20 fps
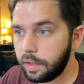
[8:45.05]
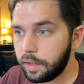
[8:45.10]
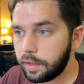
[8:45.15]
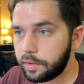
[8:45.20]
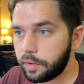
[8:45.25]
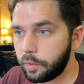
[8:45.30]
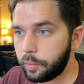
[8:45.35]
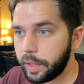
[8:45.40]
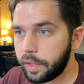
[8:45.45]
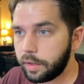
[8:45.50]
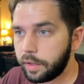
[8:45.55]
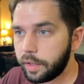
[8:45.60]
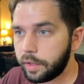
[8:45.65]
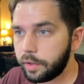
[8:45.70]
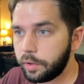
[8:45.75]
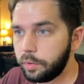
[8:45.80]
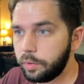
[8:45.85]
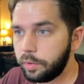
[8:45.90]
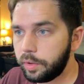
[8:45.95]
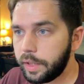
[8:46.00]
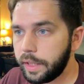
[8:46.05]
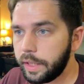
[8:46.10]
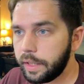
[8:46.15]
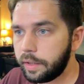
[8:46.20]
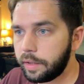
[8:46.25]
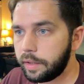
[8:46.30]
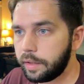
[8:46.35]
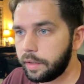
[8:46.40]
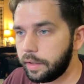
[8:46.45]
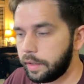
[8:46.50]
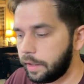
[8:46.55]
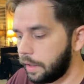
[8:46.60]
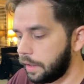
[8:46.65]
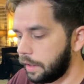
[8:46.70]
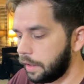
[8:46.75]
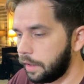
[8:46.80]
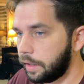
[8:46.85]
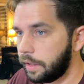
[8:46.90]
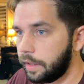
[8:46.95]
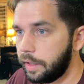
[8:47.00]
So we click new link,
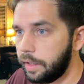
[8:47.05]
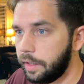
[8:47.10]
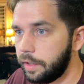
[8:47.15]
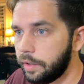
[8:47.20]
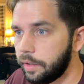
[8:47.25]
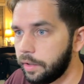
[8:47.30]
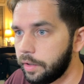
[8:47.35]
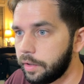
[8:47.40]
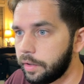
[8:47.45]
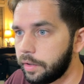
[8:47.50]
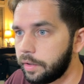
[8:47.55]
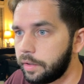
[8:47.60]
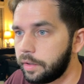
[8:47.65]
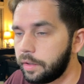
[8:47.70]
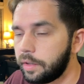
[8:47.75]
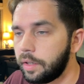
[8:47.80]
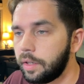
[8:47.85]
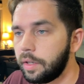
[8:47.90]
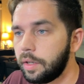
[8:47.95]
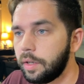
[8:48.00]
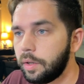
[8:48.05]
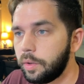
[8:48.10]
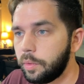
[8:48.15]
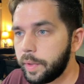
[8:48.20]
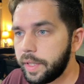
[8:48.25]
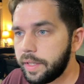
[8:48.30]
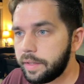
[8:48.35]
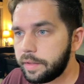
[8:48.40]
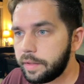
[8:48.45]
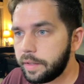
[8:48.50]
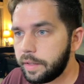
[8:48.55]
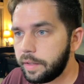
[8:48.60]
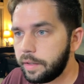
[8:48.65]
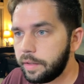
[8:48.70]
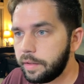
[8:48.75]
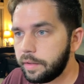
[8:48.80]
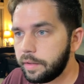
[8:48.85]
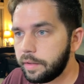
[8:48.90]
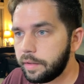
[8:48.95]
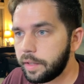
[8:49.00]
and here we
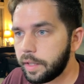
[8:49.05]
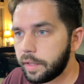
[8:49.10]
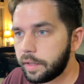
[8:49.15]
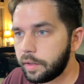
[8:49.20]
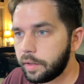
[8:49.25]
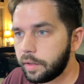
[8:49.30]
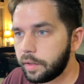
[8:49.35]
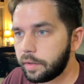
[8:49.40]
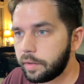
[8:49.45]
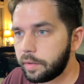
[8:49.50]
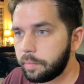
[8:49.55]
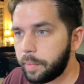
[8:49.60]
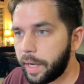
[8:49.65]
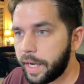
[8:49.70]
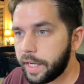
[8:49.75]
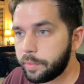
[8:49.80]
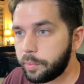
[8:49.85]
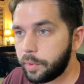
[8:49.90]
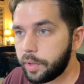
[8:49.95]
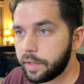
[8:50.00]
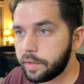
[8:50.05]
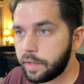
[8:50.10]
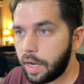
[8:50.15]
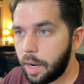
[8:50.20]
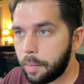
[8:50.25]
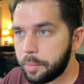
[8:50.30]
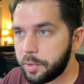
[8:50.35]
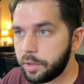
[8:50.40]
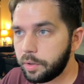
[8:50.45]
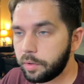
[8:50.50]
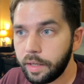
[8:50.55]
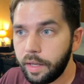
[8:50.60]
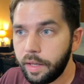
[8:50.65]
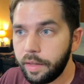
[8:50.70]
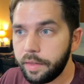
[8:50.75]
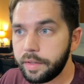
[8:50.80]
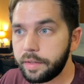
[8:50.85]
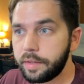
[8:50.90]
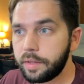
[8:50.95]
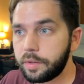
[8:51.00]
see that the password is optional.
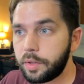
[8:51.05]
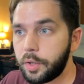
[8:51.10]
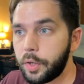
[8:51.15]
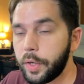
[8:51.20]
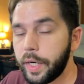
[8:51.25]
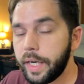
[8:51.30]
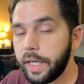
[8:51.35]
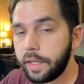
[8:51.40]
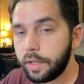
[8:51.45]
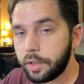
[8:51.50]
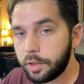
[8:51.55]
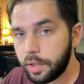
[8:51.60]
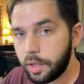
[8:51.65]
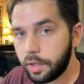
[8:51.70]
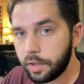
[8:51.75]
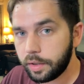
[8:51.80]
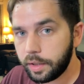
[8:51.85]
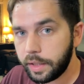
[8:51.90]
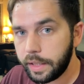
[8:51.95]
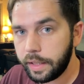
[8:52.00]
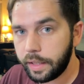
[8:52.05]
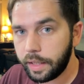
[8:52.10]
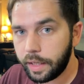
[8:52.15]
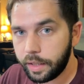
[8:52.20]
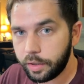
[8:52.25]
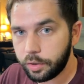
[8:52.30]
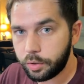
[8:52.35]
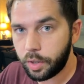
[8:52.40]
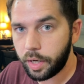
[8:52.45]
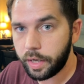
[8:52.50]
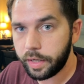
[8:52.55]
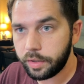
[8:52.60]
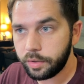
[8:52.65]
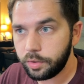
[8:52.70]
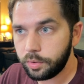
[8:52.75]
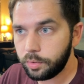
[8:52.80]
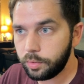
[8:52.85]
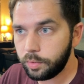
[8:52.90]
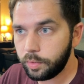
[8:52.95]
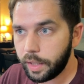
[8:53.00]
This is creating a shared link and
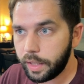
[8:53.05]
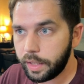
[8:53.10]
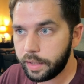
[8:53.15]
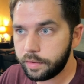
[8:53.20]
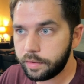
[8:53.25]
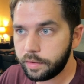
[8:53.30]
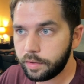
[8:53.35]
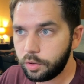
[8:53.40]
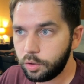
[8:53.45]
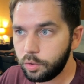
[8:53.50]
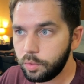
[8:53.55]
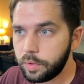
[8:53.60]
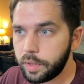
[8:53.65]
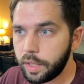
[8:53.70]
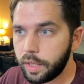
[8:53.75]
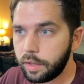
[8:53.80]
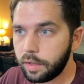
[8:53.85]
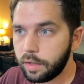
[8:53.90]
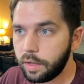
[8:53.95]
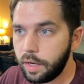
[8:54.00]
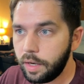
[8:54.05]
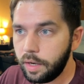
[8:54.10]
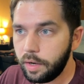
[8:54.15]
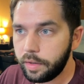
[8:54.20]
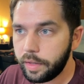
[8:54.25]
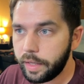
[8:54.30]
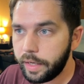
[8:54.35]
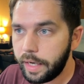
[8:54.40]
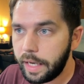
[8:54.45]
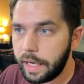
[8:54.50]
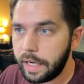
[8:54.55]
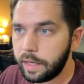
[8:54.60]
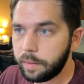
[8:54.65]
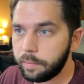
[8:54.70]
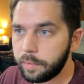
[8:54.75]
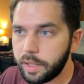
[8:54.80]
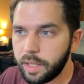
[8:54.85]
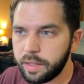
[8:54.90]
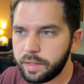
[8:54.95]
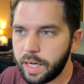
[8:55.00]
and it's using the name.
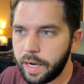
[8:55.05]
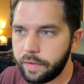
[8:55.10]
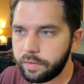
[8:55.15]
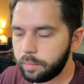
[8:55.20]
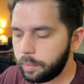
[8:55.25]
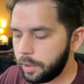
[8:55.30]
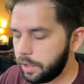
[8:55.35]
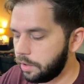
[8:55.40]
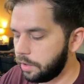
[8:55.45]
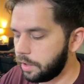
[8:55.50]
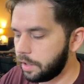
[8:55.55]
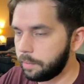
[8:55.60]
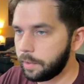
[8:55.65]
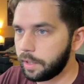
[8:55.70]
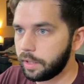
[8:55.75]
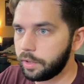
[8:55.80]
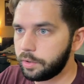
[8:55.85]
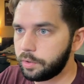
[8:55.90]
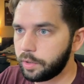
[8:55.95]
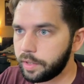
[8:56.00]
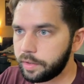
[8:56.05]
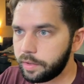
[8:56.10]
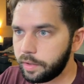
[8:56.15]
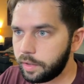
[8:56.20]
It doesn't have to be your email address.